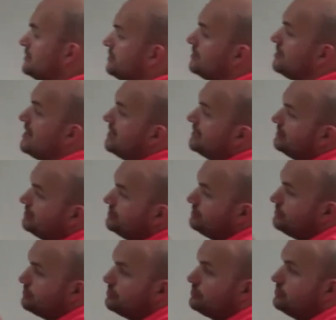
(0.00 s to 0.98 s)
here, I could
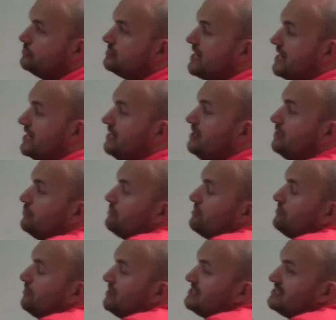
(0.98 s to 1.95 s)
either use, I could either
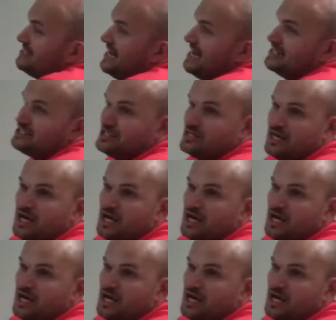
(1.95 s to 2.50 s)
replace tangent